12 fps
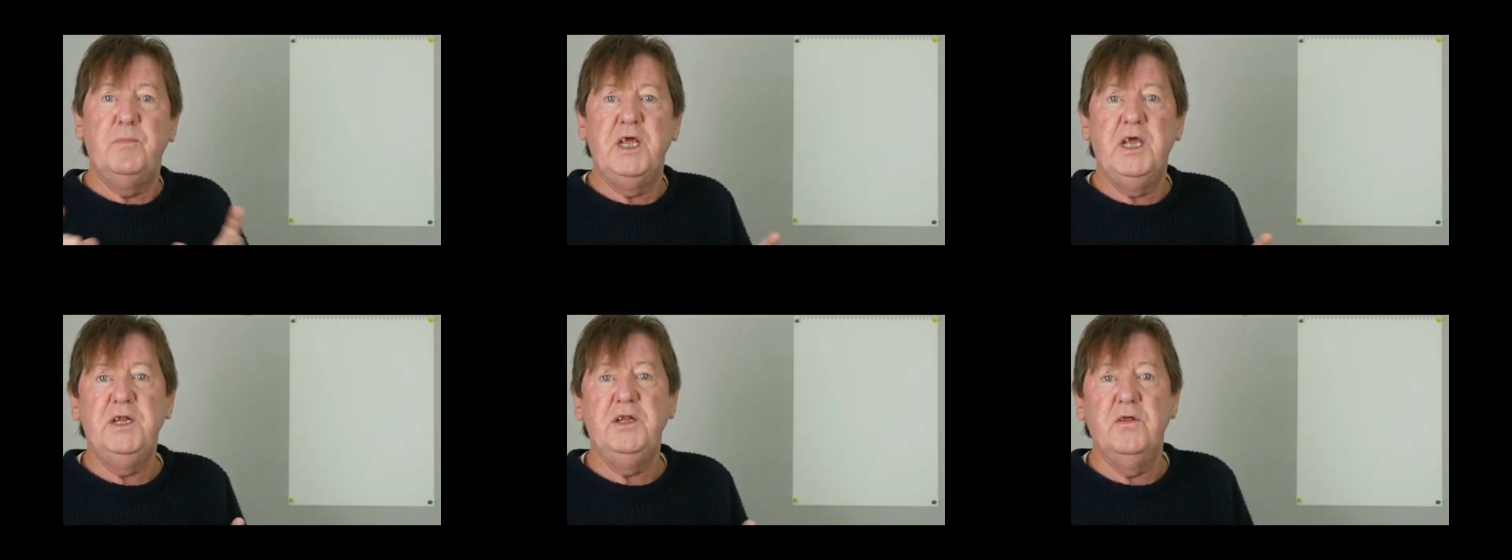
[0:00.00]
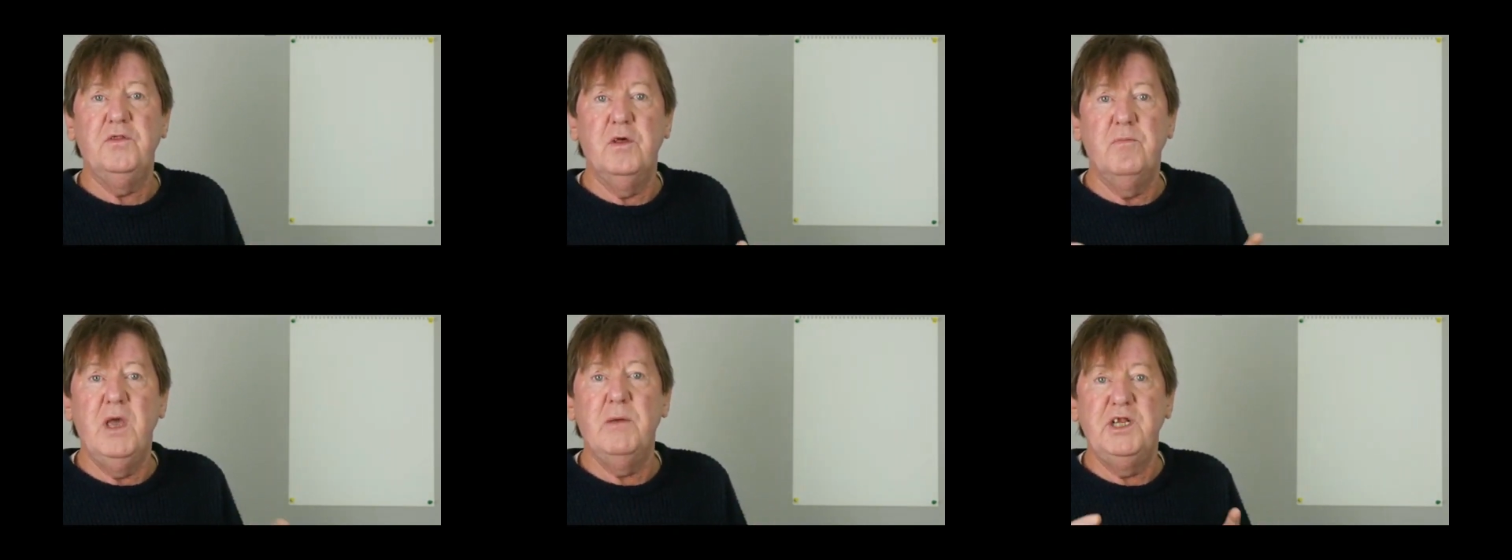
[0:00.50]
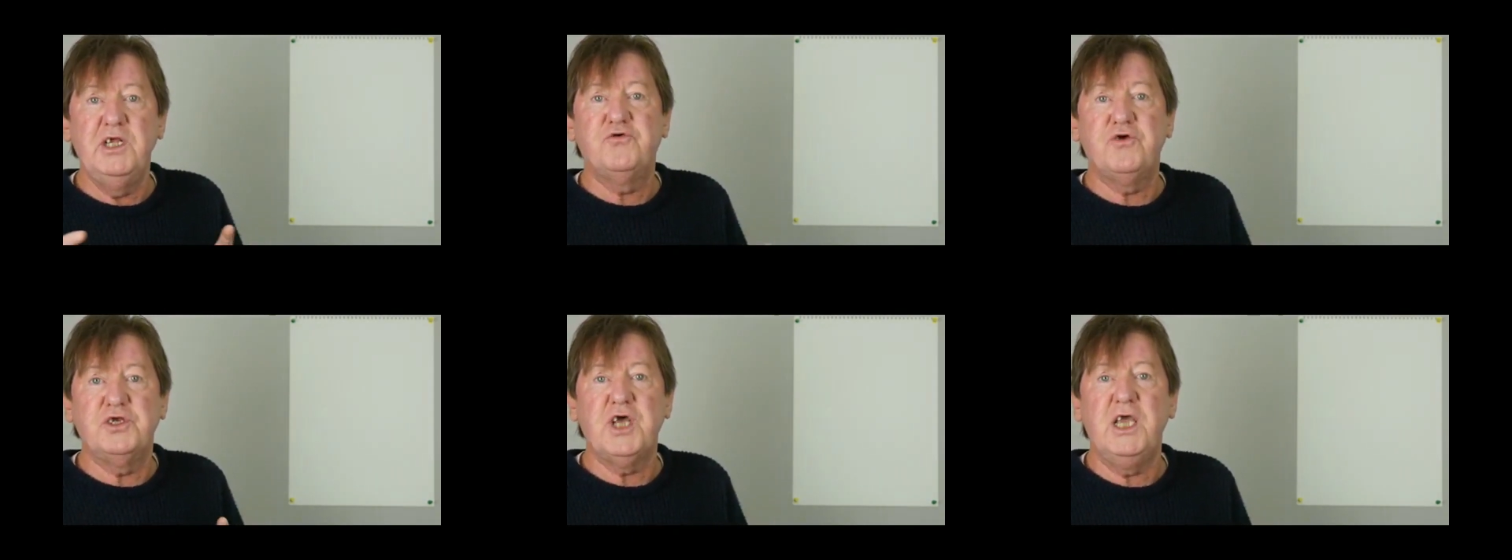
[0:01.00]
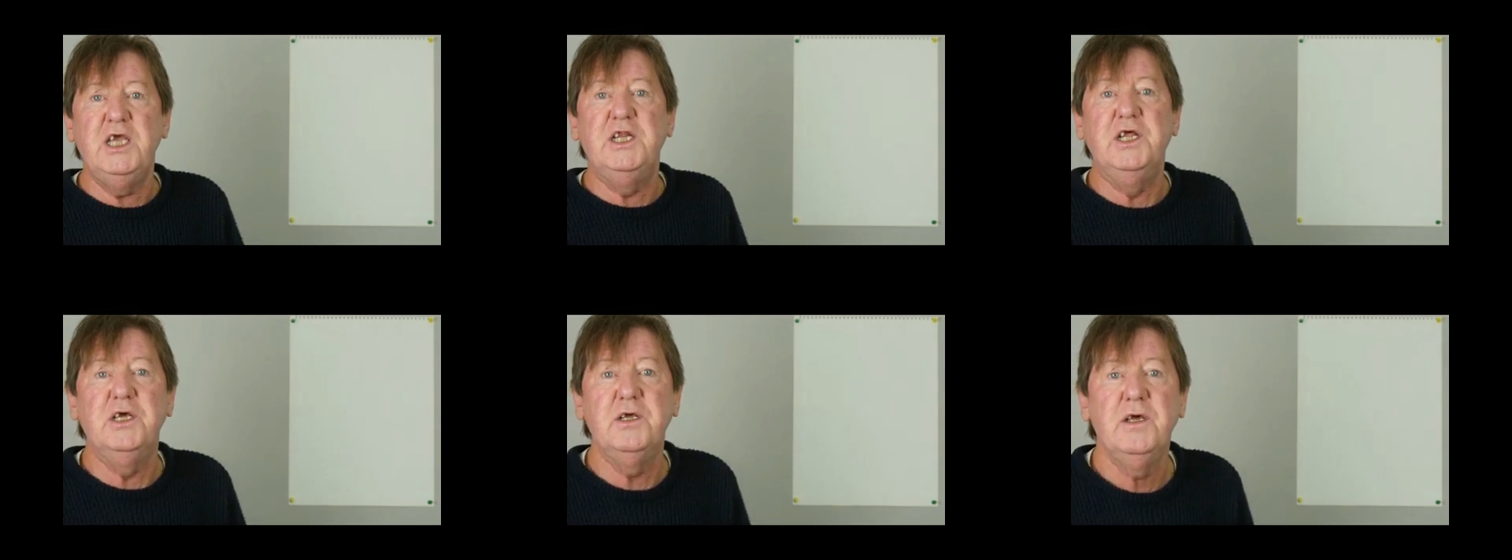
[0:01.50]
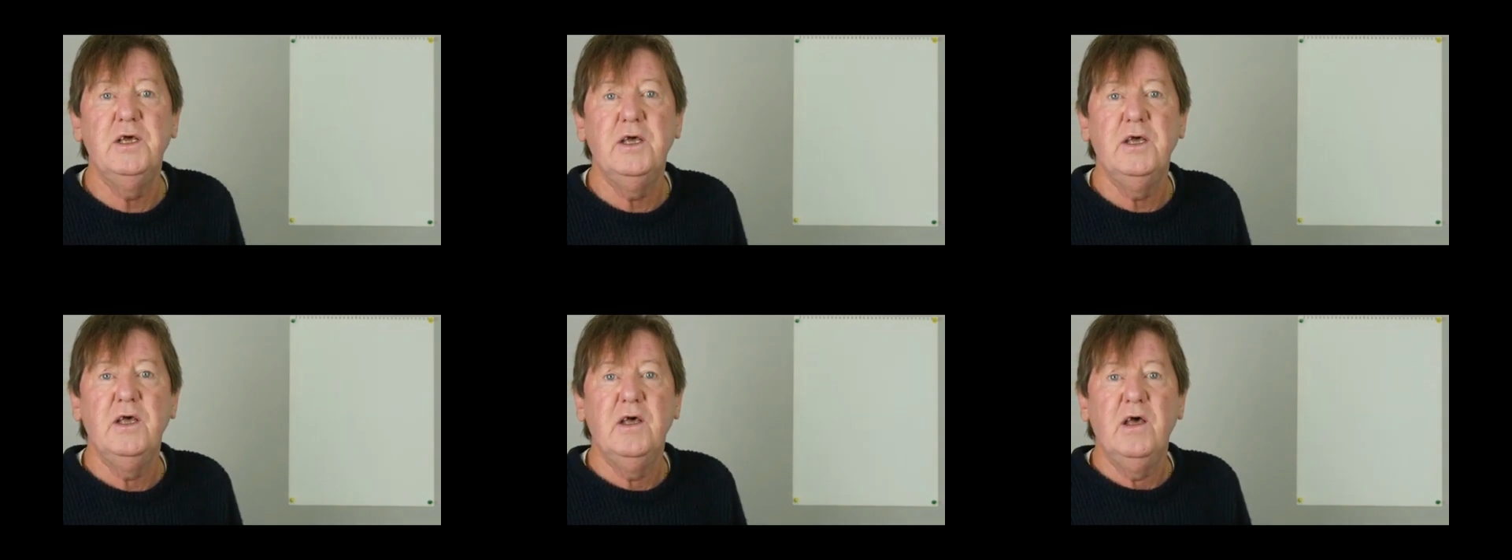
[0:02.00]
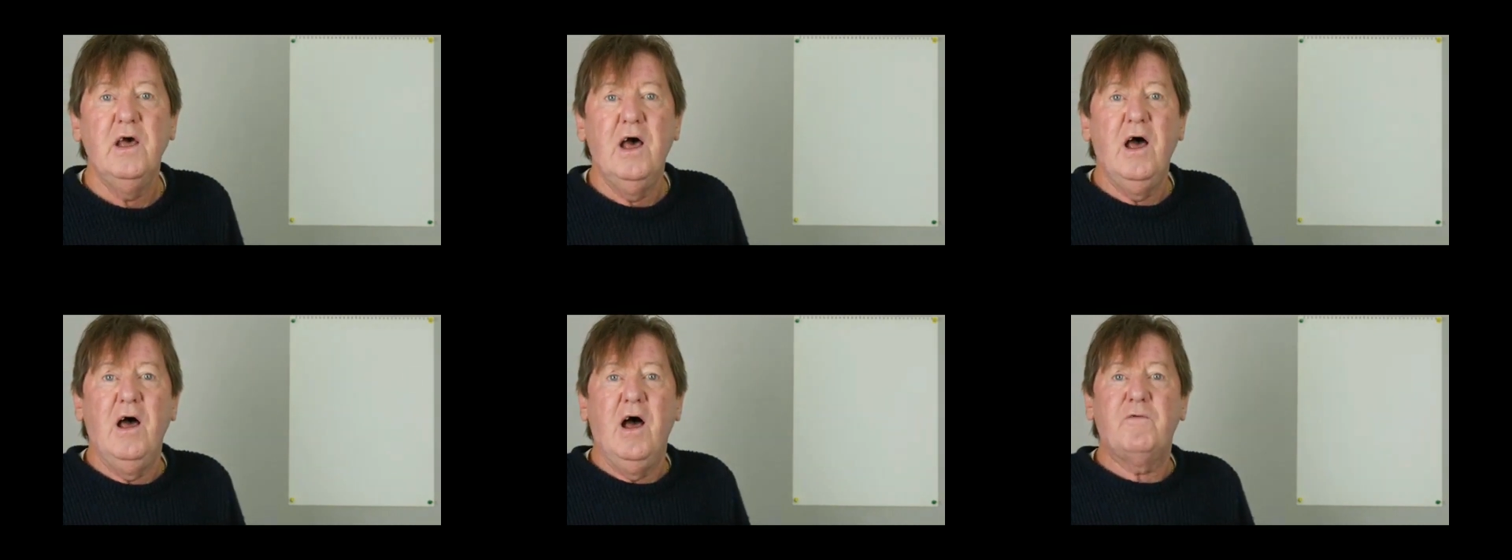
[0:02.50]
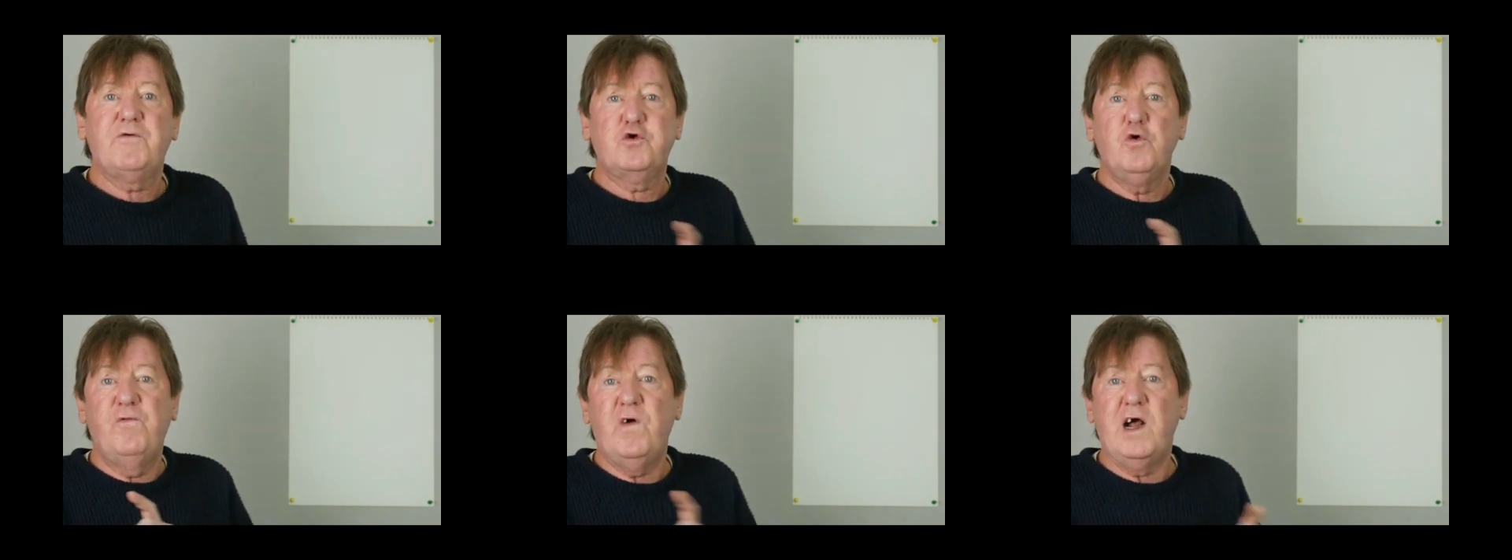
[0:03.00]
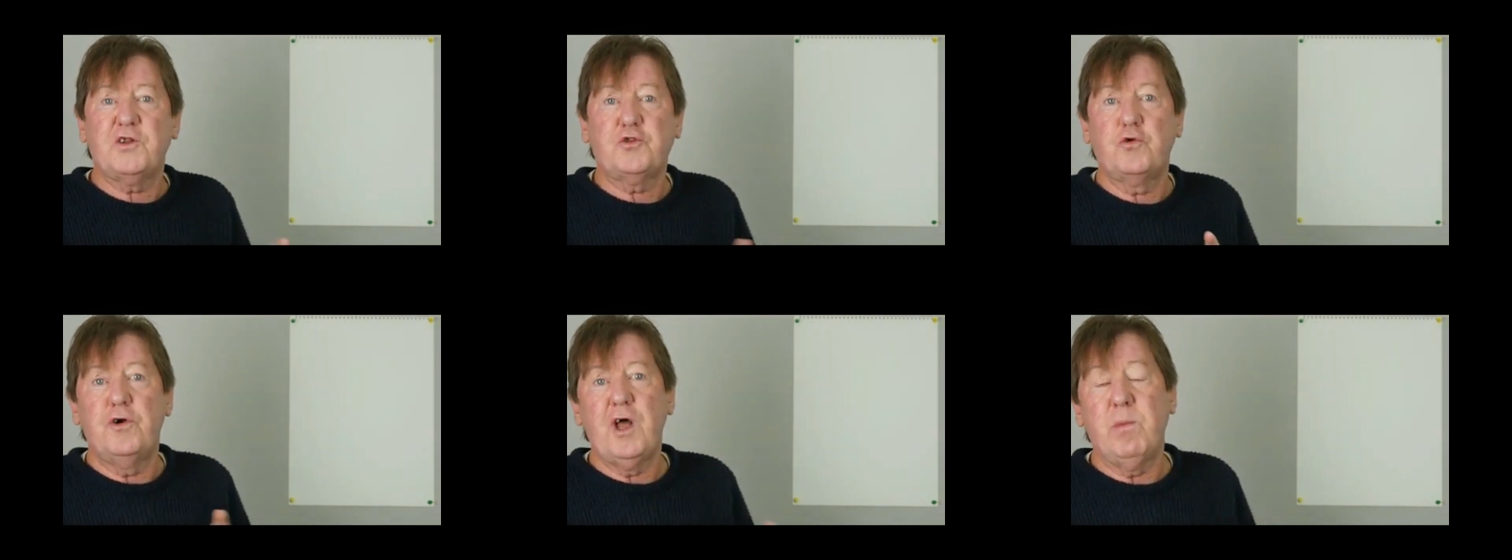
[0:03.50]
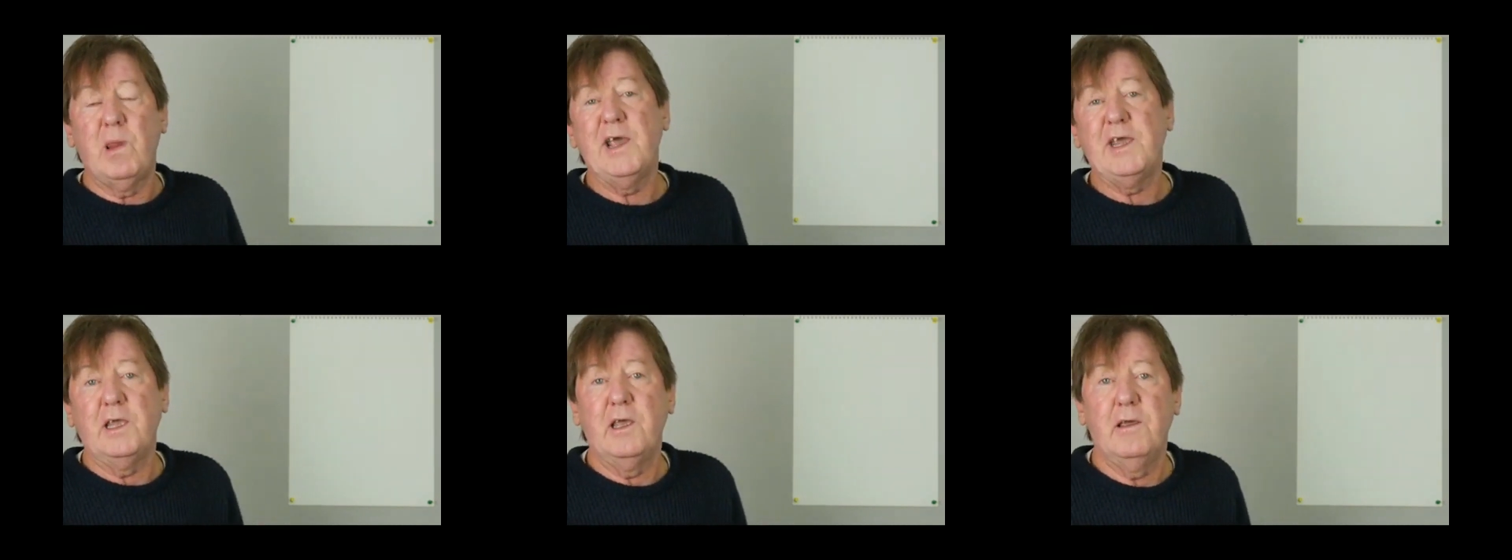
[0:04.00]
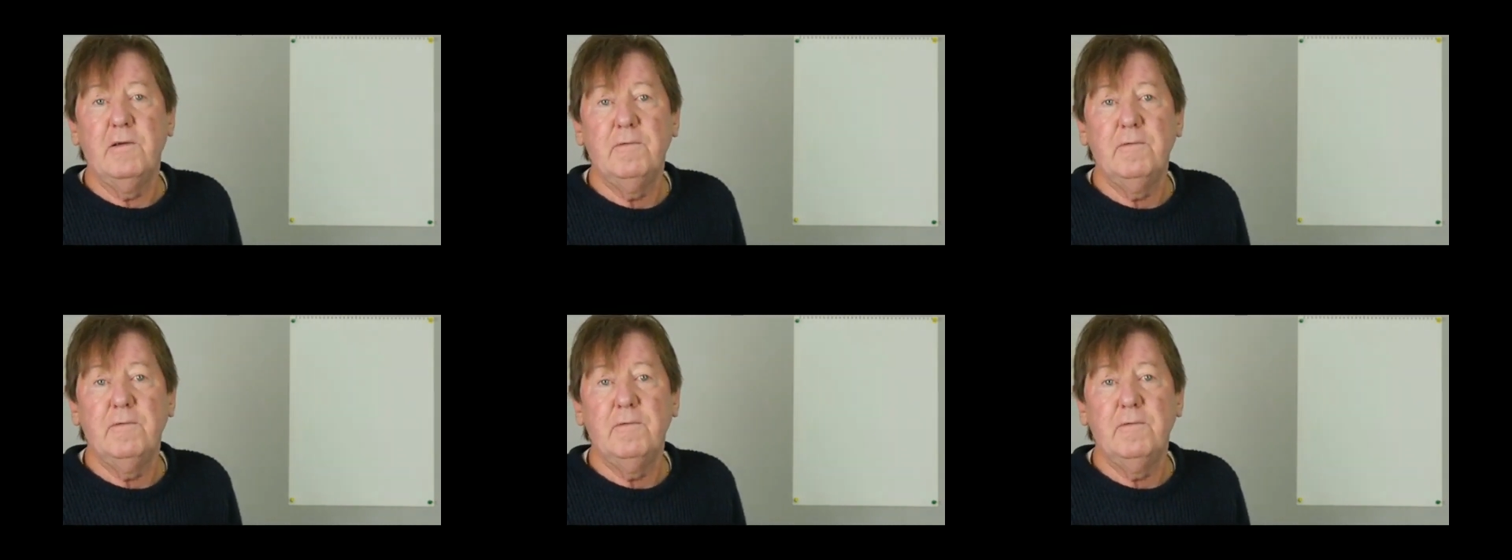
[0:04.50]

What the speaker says: brain the memories reside, have so far drawn a blank.